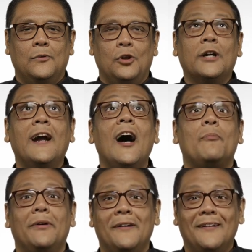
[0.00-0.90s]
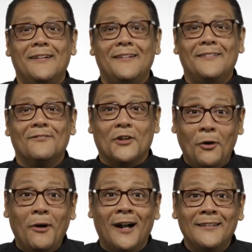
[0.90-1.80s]
Look up.
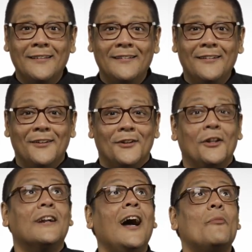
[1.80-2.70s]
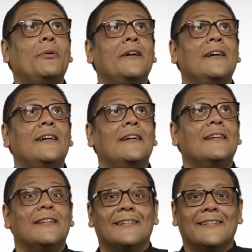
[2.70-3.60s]
Go on. Look up.
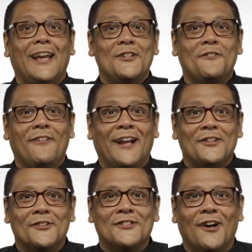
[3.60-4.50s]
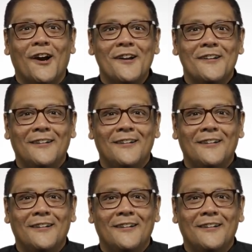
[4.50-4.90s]
Can you find your star?